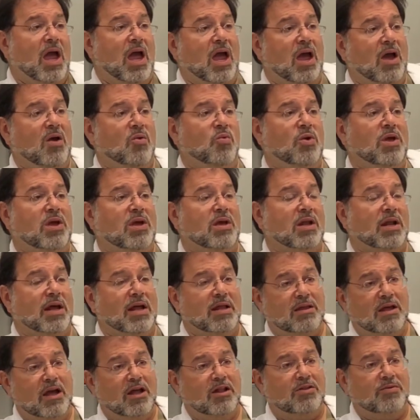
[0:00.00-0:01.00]
And we can
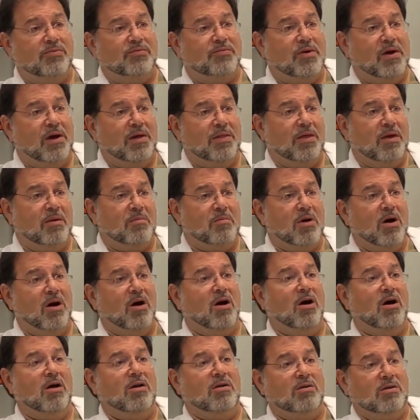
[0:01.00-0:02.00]
identify them
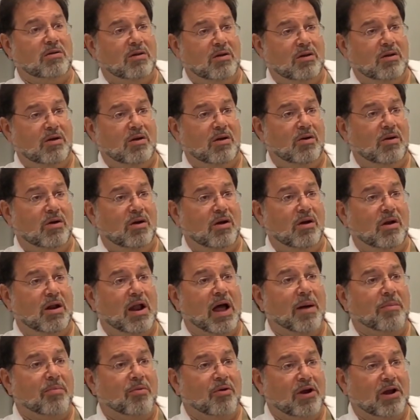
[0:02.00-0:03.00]
on an
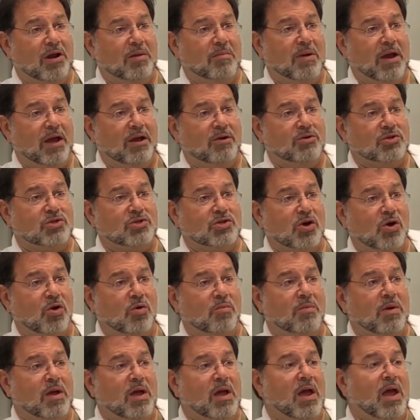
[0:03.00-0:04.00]
operating
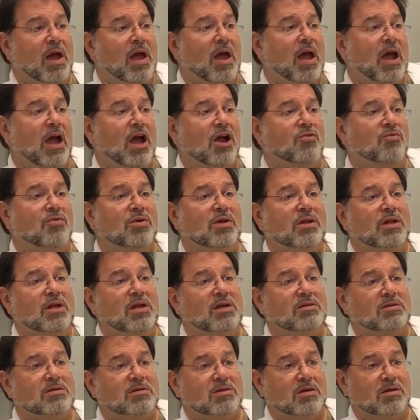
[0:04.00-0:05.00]
microscope and
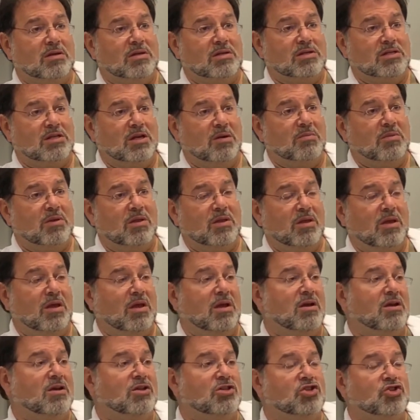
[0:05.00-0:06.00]
release some of
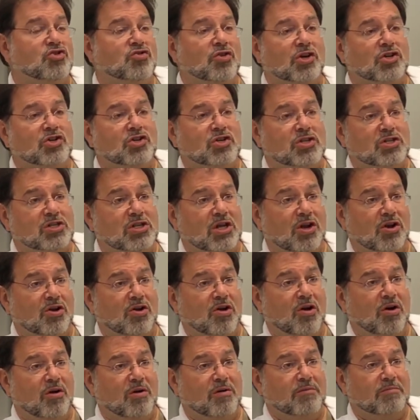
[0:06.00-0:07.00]
the constrictions that
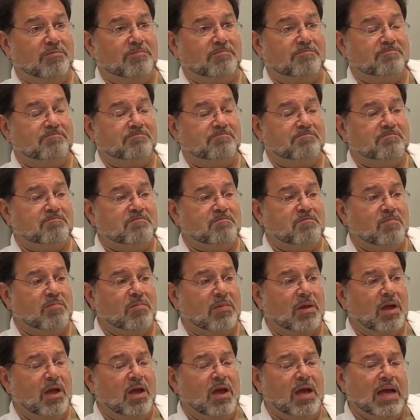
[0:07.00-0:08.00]
occur.
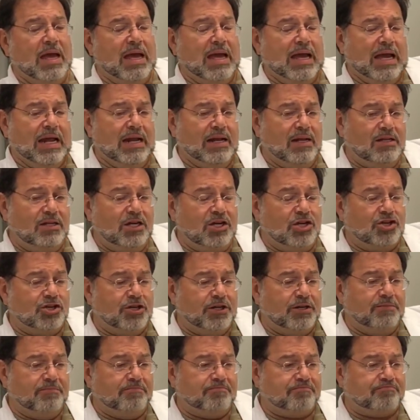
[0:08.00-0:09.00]
In
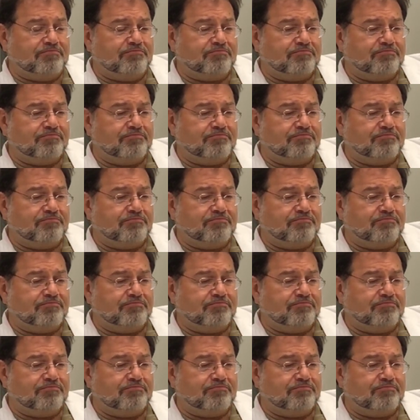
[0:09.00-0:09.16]
addition,